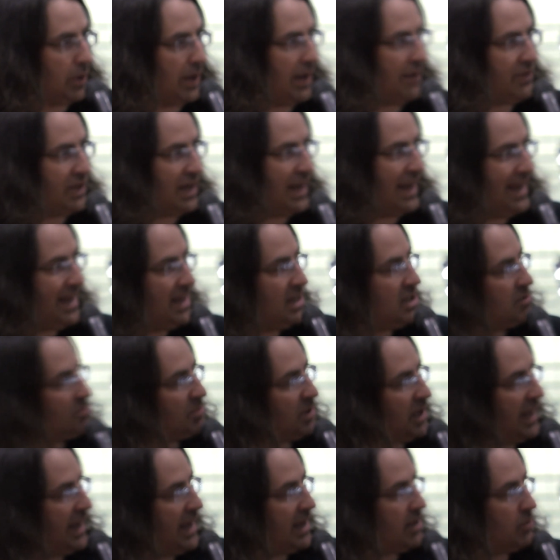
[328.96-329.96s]
Do I have an
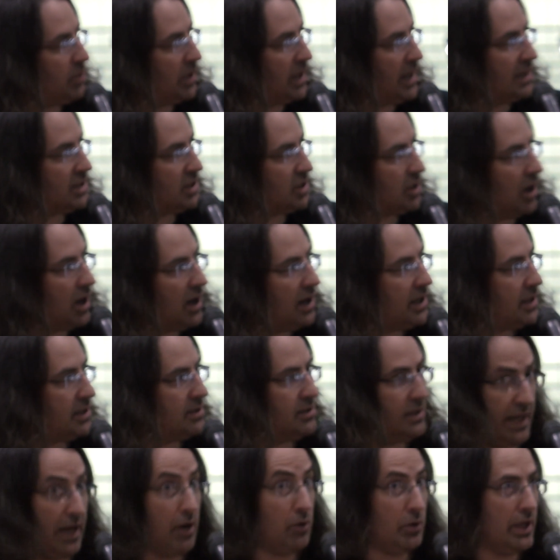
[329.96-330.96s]
end plan when I start?
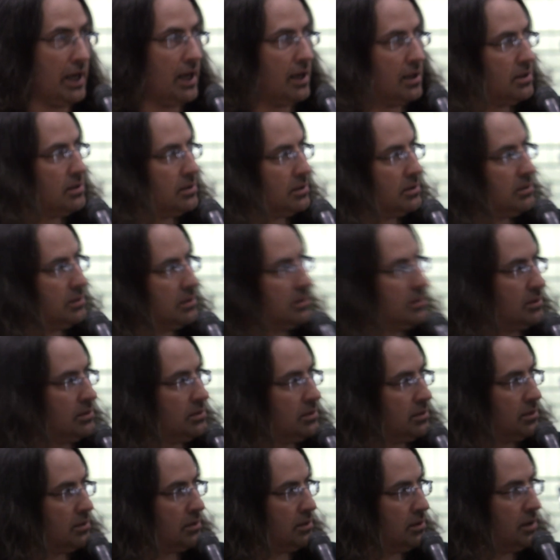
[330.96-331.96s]
Yeah, oh,
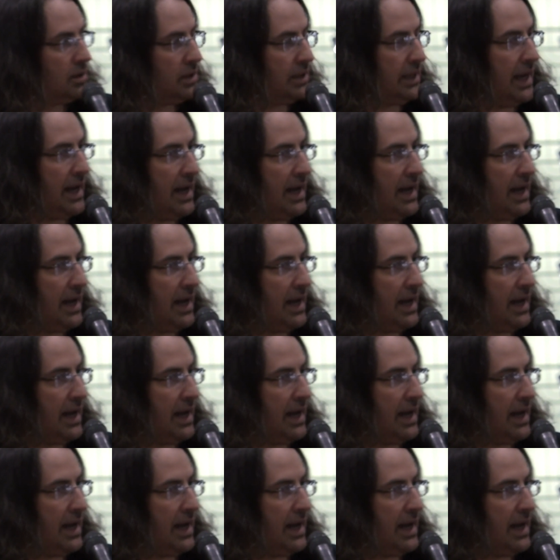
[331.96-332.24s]
yeah.